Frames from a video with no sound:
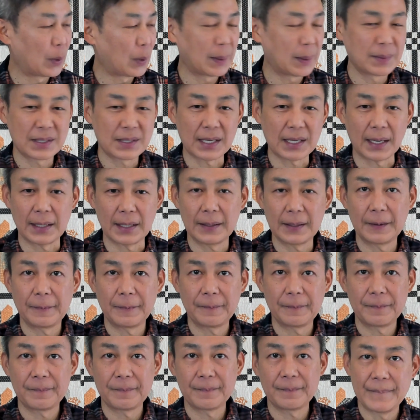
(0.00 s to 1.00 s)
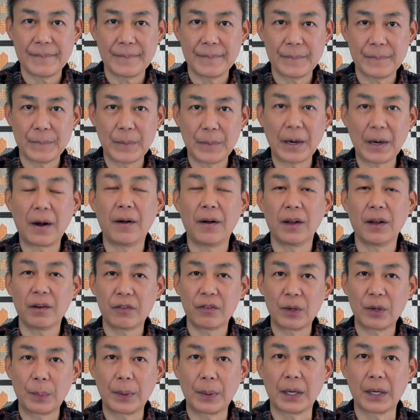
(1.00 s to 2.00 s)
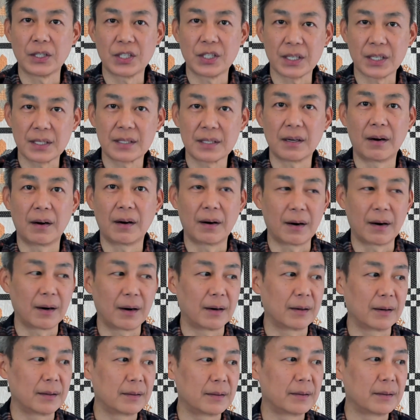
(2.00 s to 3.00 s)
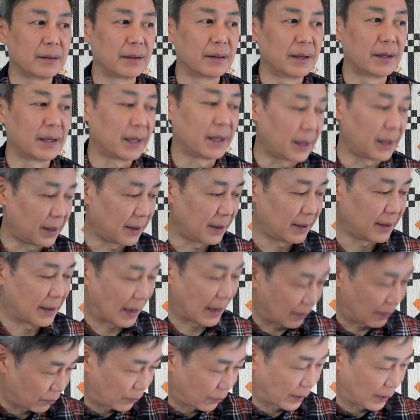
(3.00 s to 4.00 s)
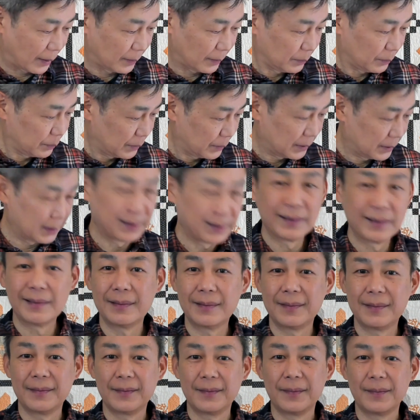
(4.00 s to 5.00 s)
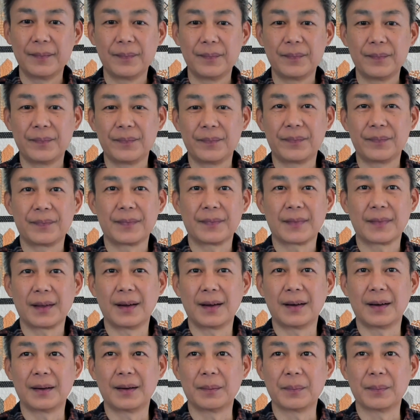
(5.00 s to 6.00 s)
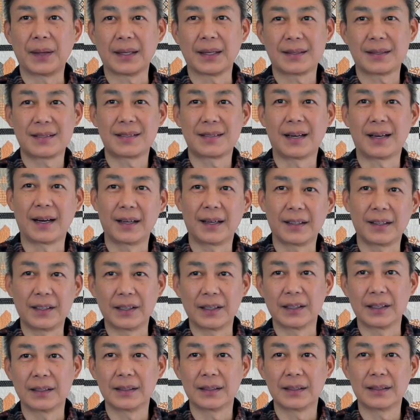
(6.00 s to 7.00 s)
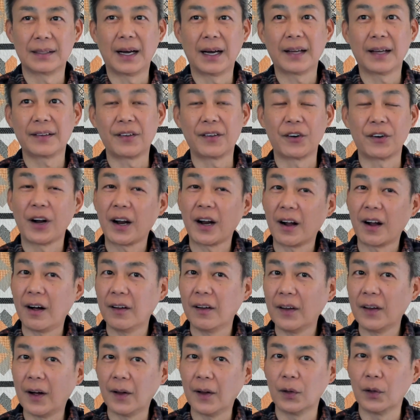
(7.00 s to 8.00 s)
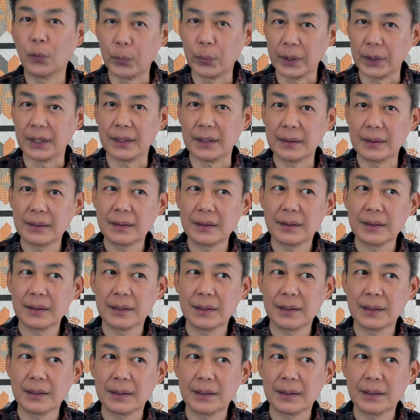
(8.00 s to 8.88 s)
website. But all of her projects are in that realm, that style. They're not all Halloween,